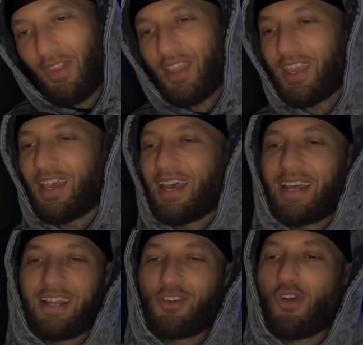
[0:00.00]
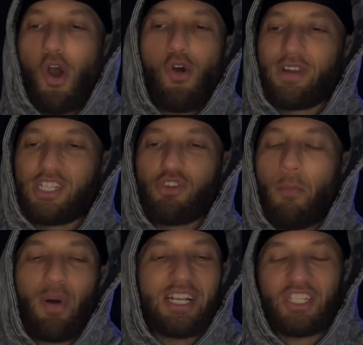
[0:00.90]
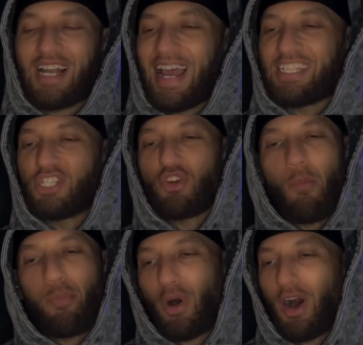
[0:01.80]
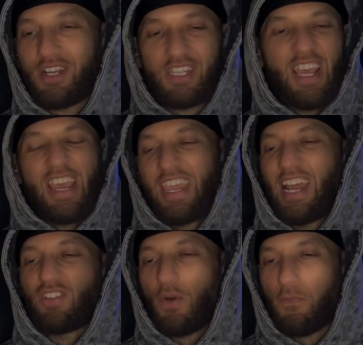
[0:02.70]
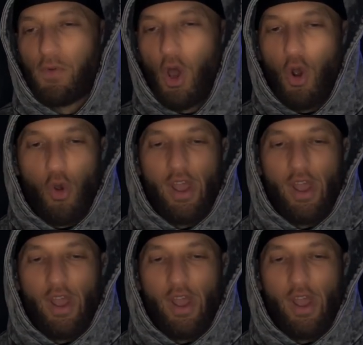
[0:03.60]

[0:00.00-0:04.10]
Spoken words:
yeah, cold. He dropped punchlines, he dropped bars. He had the flow,